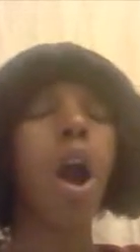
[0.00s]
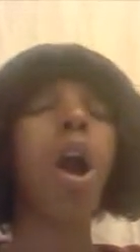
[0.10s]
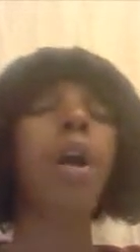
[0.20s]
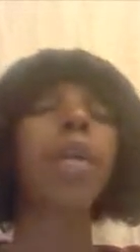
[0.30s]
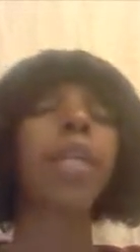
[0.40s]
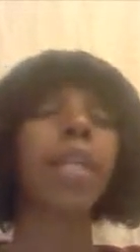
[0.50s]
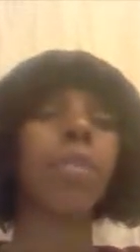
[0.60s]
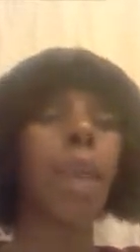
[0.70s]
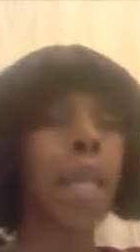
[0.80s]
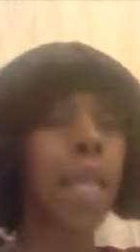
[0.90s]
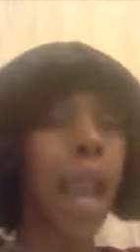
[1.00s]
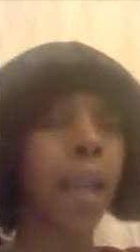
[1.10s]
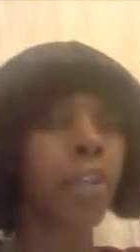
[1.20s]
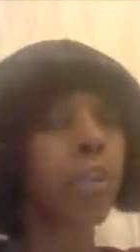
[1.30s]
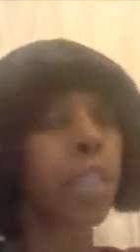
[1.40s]
are getting paid
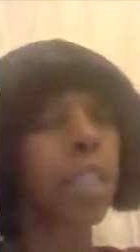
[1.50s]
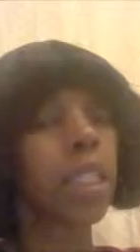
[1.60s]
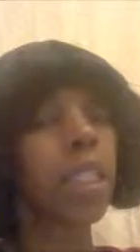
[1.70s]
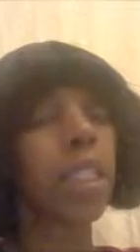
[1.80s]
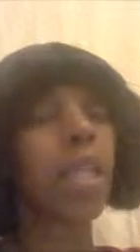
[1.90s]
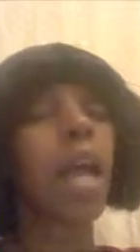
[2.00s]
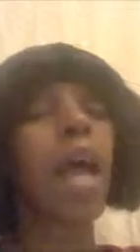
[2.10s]
accurately,